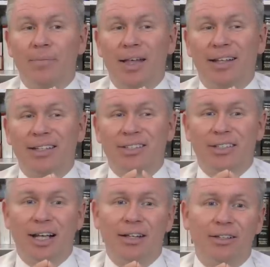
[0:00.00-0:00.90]
and
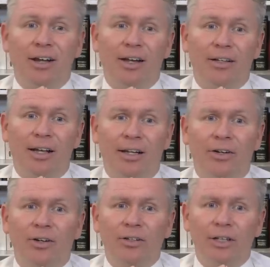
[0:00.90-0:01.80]
instead got an
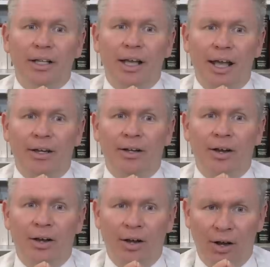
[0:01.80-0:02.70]
early and
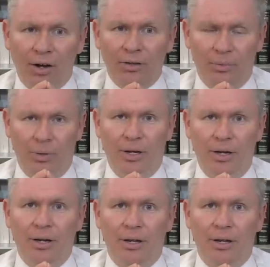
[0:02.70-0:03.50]
hard one.